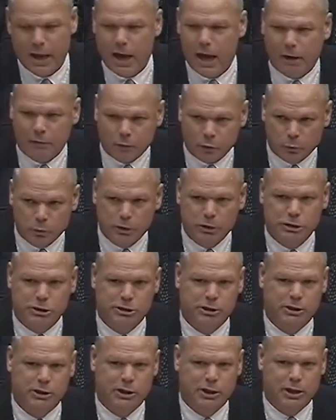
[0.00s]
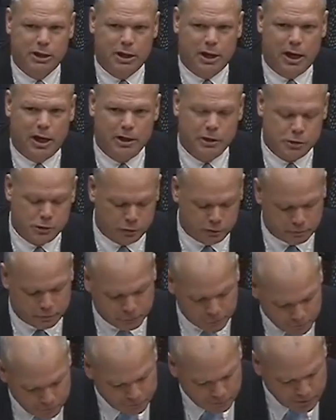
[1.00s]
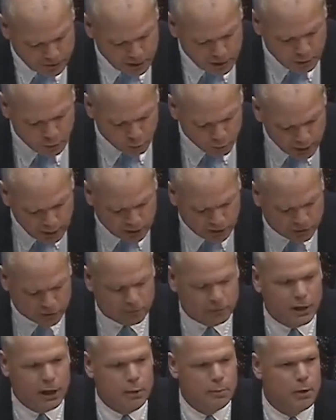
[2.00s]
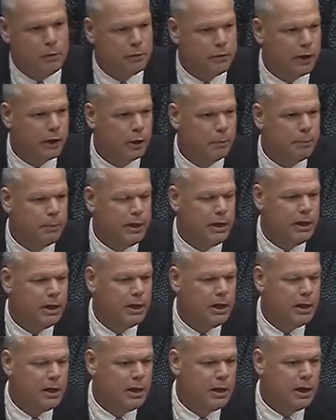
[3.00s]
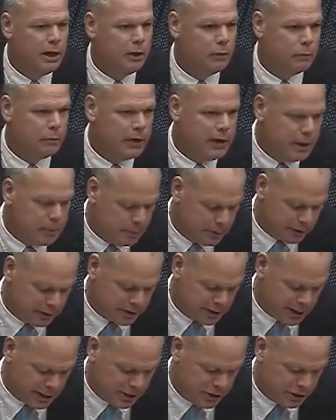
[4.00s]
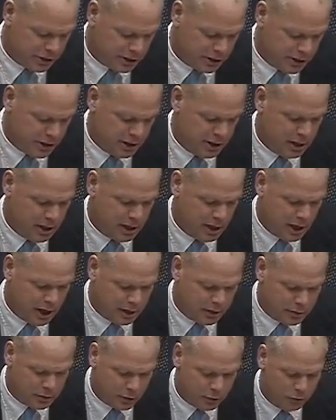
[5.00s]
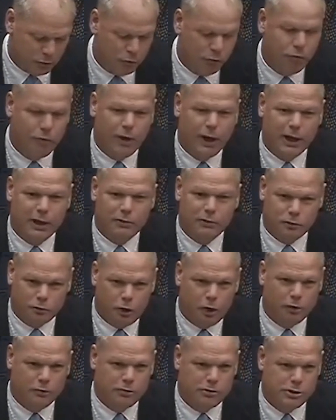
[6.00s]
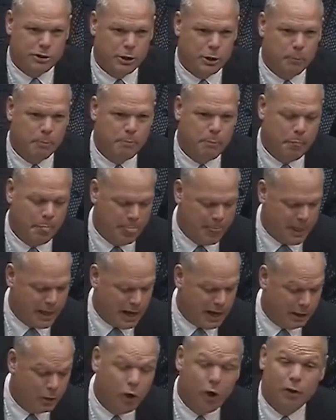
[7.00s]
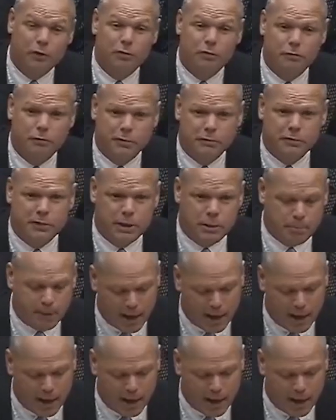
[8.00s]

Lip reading: after which I endured 15 weeks of chemotherapy and rehabilitation and total exhaustion. I lost 50